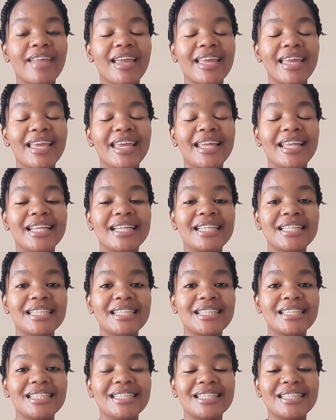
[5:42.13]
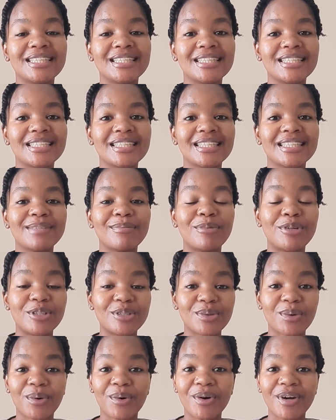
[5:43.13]
in
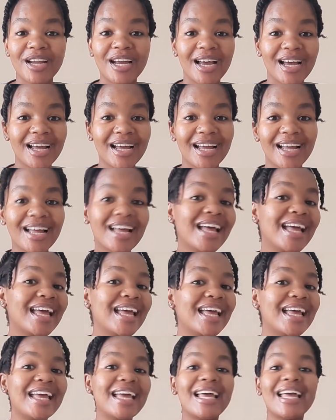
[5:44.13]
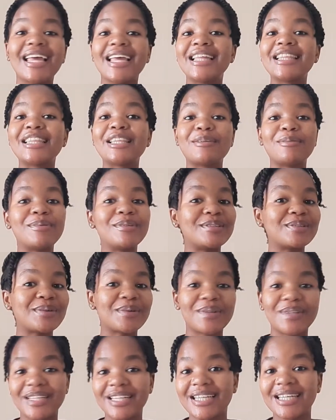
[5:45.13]
Pretoria, in the
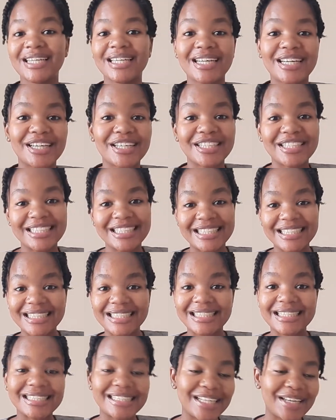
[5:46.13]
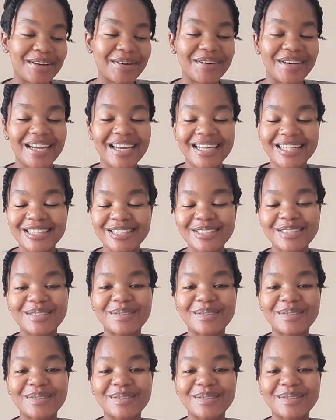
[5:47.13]
Pretoria Harties area.